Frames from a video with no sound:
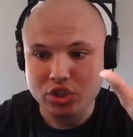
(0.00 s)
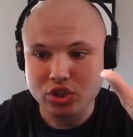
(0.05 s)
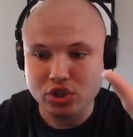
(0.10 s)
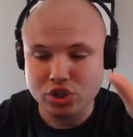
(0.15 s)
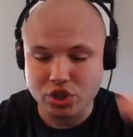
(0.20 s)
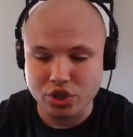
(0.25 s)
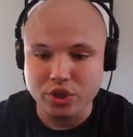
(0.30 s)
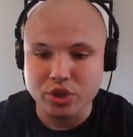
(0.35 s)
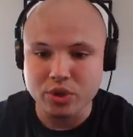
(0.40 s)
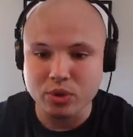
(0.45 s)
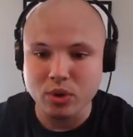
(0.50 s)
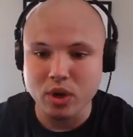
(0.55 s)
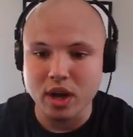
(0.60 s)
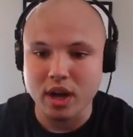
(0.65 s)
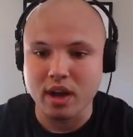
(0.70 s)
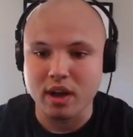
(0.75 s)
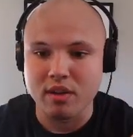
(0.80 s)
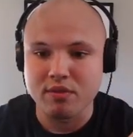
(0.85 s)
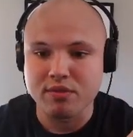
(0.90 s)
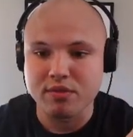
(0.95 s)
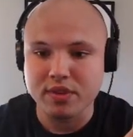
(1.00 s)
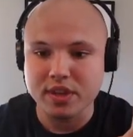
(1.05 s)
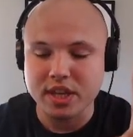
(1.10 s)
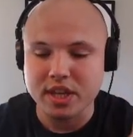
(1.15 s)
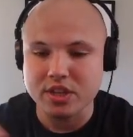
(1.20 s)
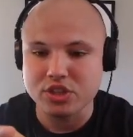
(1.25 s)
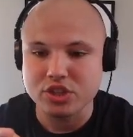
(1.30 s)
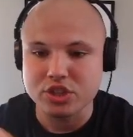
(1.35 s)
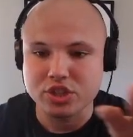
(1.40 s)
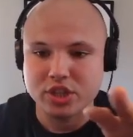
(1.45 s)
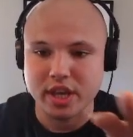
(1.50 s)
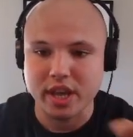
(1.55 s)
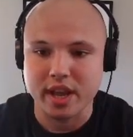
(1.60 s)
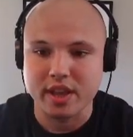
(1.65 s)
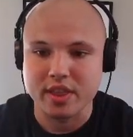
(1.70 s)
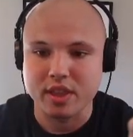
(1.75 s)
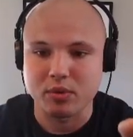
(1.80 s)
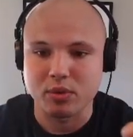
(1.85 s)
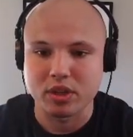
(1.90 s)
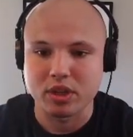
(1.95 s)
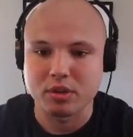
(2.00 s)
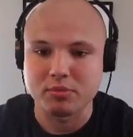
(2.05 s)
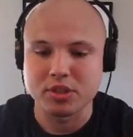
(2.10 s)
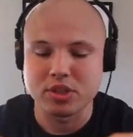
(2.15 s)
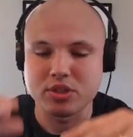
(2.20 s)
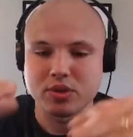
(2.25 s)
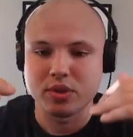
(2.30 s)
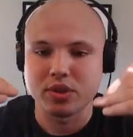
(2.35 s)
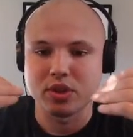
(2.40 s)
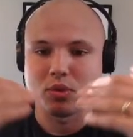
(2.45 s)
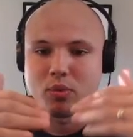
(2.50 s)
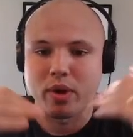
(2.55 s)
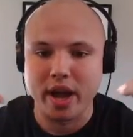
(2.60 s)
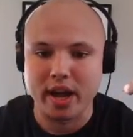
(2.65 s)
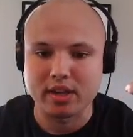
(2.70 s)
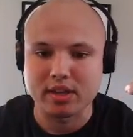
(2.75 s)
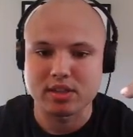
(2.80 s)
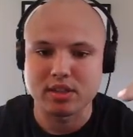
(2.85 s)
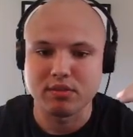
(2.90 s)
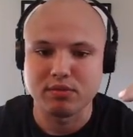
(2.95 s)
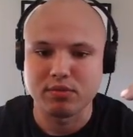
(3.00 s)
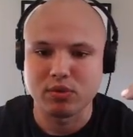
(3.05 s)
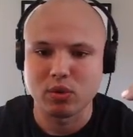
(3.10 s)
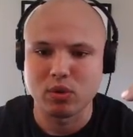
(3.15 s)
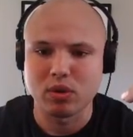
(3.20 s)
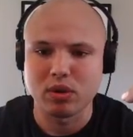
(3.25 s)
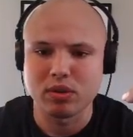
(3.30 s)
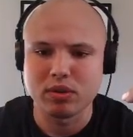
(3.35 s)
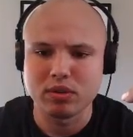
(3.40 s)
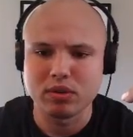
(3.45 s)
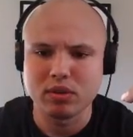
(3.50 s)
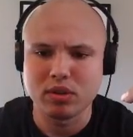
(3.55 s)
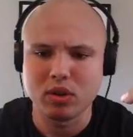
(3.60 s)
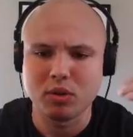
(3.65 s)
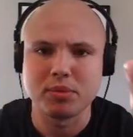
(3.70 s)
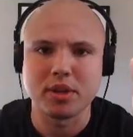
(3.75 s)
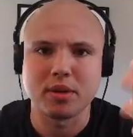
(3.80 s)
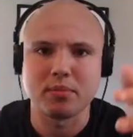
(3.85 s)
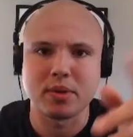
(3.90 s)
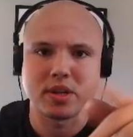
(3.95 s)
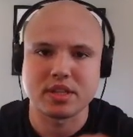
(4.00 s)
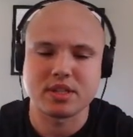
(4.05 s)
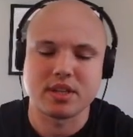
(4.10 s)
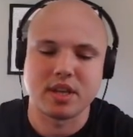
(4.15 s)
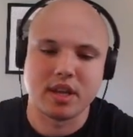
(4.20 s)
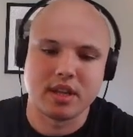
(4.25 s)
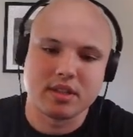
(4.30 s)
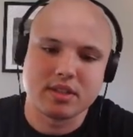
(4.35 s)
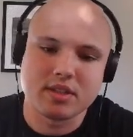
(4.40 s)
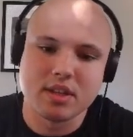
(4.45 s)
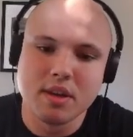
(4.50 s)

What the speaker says: two of each scan that we're going to be doing the wax up for. Hope that makes sense.